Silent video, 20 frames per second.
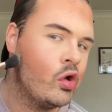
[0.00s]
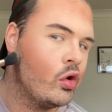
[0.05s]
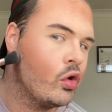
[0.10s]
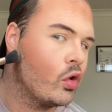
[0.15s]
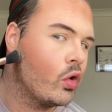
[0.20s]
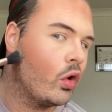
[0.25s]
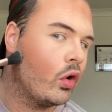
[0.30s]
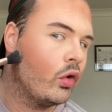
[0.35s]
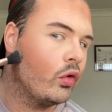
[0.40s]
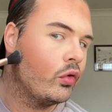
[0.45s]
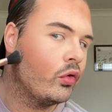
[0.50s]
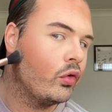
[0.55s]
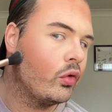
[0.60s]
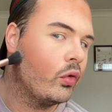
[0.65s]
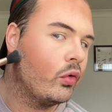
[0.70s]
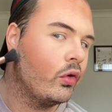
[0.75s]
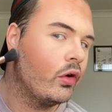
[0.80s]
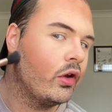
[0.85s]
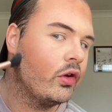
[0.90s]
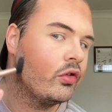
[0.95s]

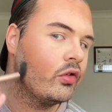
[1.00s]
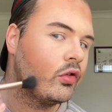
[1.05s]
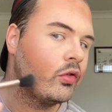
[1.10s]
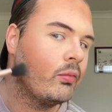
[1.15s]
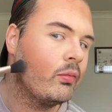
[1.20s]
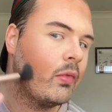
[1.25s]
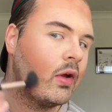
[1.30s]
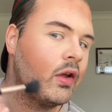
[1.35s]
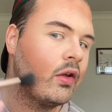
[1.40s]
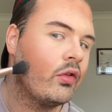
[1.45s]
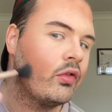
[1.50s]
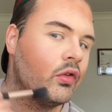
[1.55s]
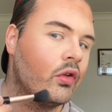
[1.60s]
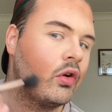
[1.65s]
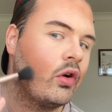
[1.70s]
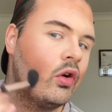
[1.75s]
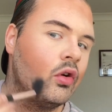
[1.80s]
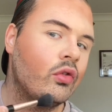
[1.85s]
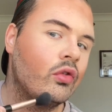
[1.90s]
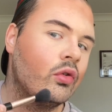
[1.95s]
contour, it just makes the
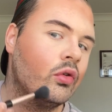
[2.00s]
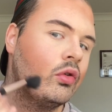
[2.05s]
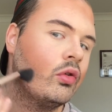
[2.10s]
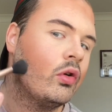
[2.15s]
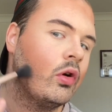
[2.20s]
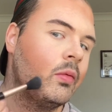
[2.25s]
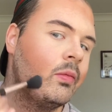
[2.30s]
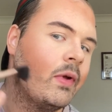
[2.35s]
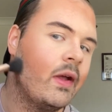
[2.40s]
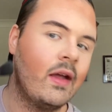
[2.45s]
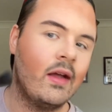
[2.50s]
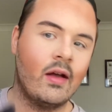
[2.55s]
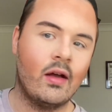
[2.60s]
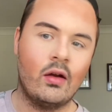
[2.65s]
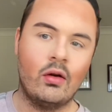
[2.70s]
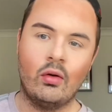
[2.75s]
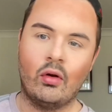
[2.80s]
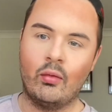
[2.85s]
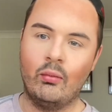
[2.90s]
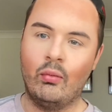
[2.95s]
contour appear a
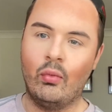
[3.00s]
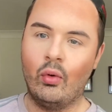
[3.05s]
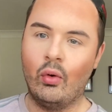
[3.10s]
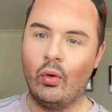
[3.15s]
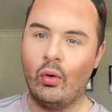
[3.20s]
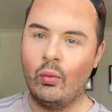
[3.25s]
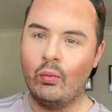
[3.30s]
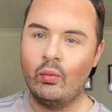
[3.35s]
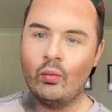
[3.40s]
lot more,